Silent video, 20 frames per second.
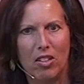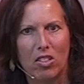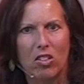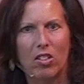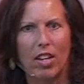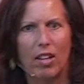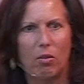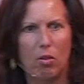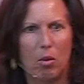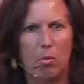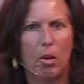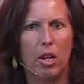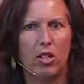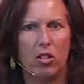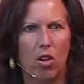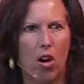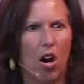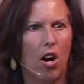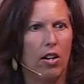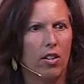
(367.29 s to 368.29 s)
It's like when my
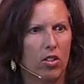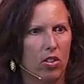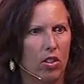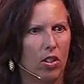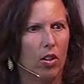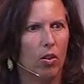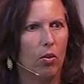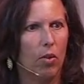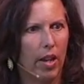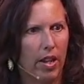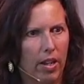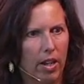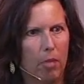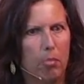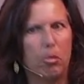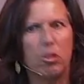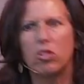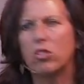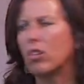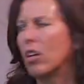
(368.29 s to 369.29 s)
dogs, you know, wake
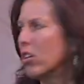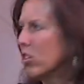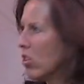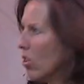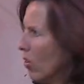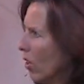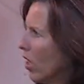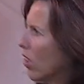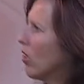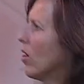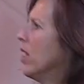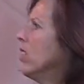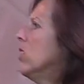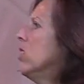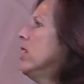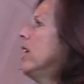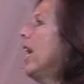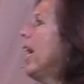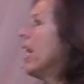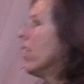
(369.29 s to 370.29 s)
up and start doing
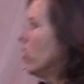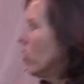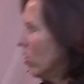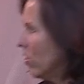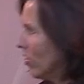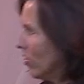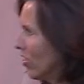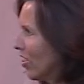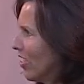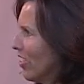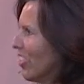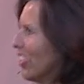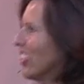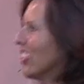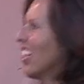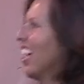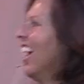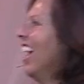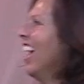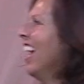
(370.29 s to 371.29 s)
crazy dances because
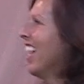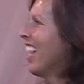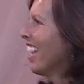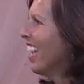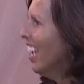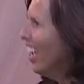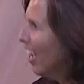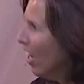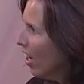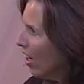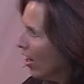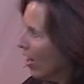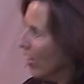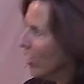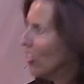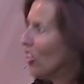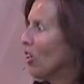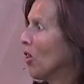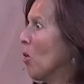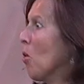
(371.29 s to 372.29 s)
it's like,
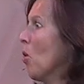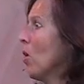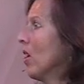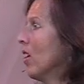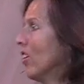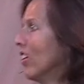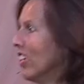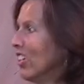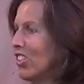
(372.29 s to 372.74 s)
is there order?